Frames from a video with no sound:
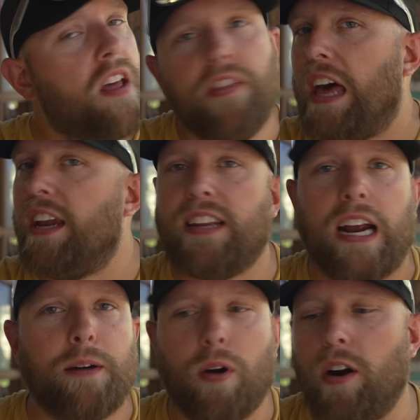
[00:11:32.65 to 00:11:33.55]
That
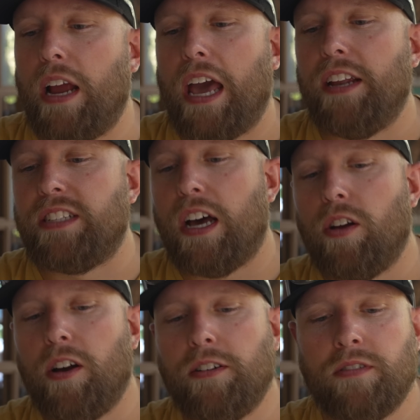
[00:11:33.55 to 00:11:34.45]
entire part, and is out
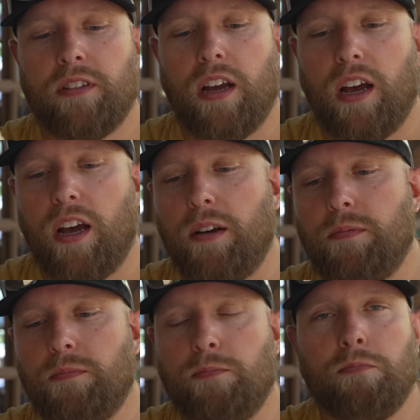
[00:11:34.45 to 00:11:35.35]
on
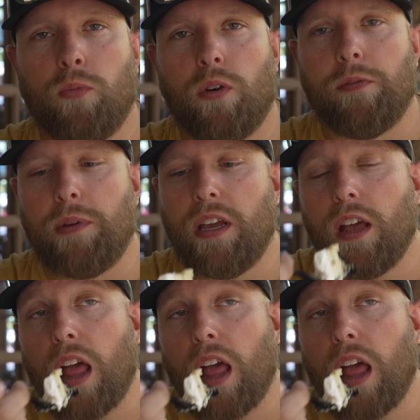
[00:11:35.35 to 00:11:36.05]
more for me.